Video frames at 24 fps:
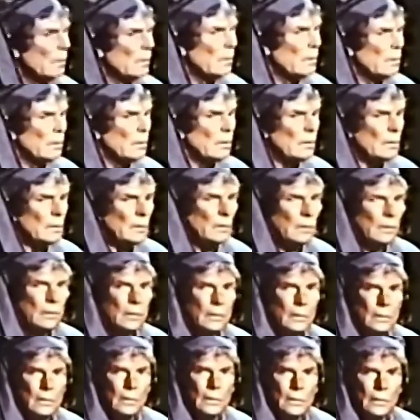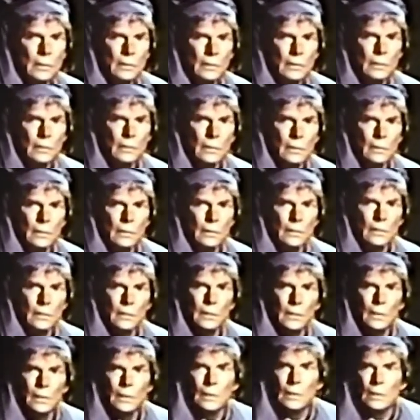
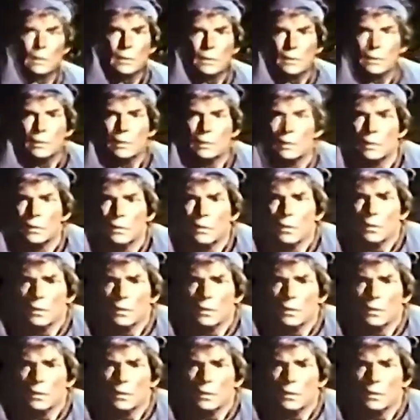No one is speaking in this clip.